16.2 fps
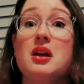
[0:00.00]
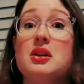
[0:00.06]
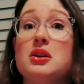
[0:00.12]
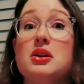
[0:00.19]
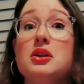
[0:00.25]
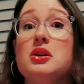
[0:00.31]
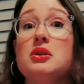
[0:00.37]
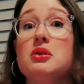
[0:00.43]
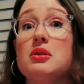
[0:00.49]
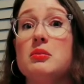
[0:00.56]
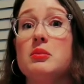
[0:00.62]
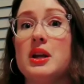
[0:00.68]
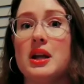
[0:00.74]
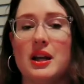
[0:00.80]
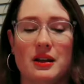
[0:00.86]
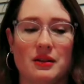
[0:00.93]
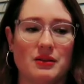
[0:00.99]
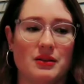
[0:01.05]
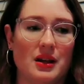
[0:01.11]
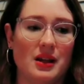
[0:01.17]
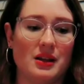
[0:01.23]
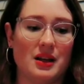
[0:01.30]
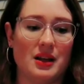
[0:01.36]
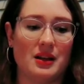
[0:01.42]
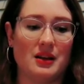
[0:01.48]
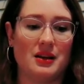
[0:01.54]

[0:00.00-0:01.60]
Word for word: near me. And then